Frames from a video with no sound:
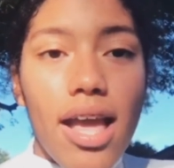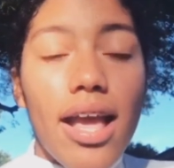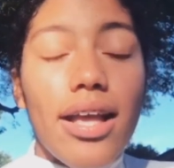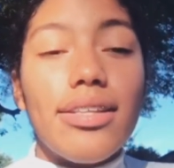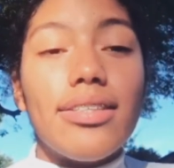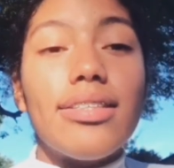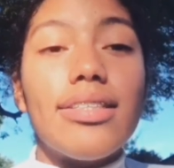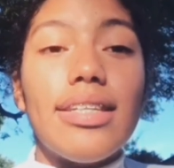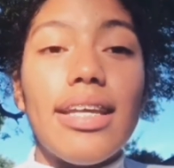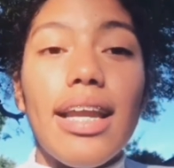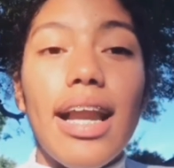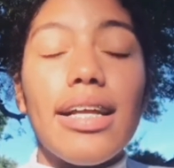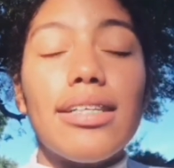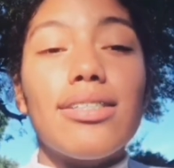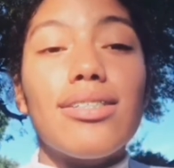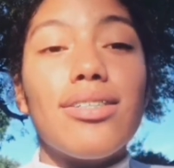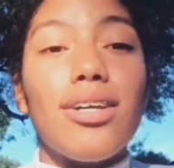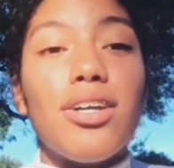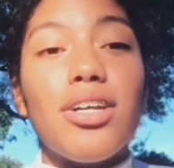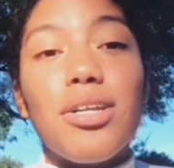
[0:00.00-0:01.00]
Instead, I
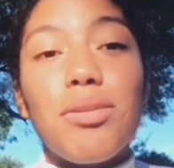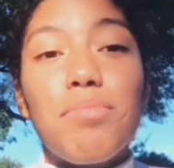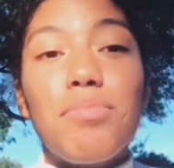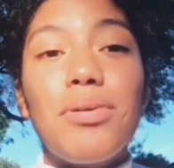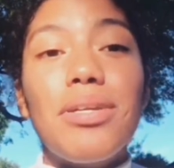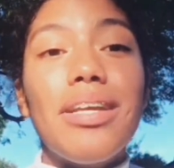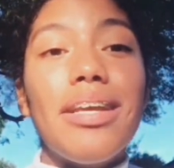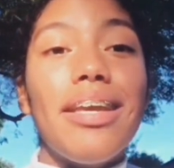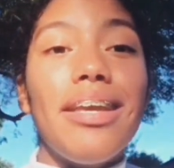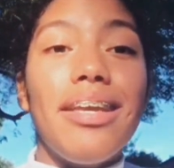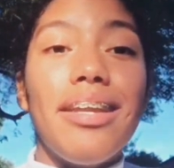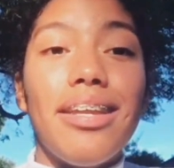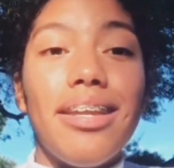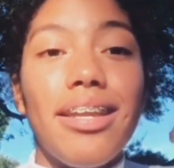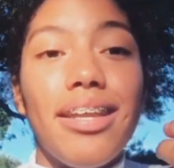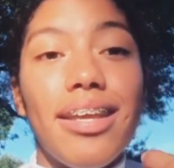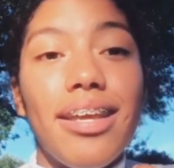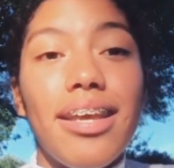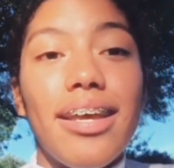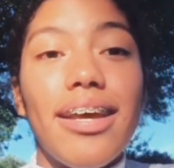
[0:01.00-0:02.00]
started putting
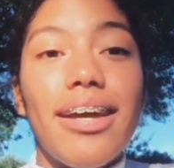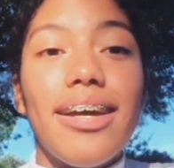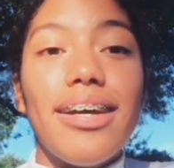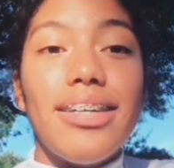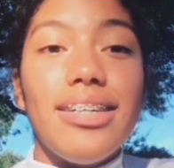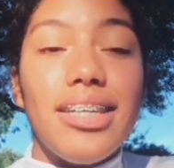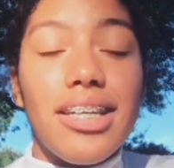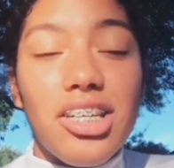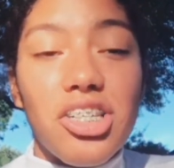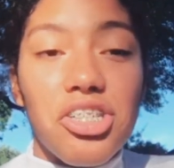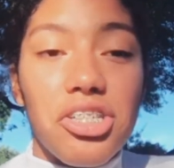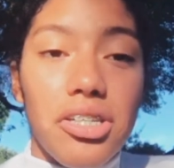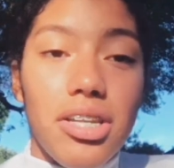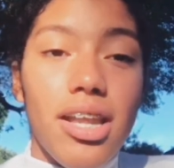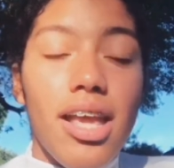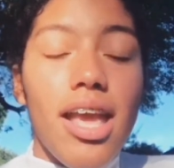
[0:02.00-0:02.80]
in addiction. It